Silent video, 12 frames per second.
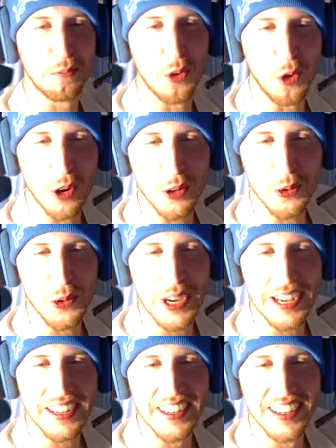
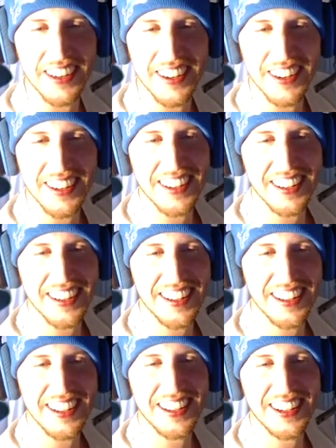That was
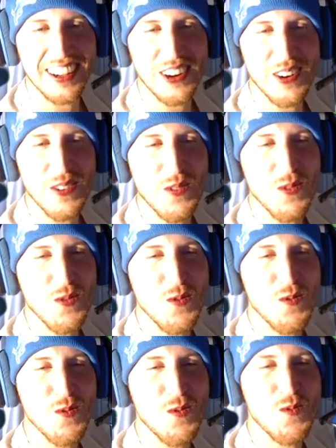all you,
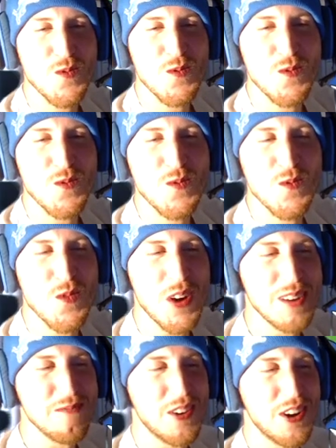Jeffrey.
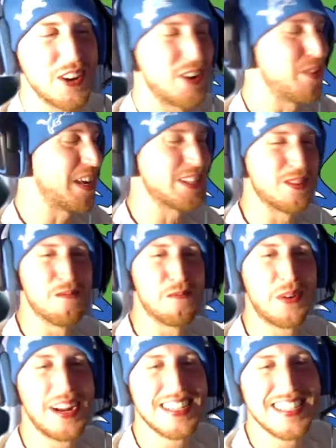One more. Nobody gets
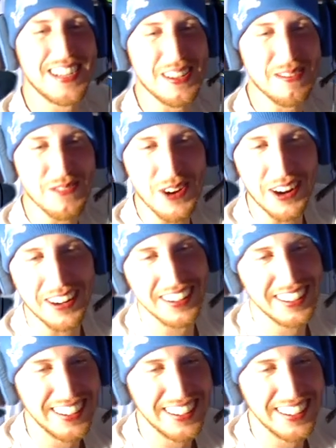impressed anymore.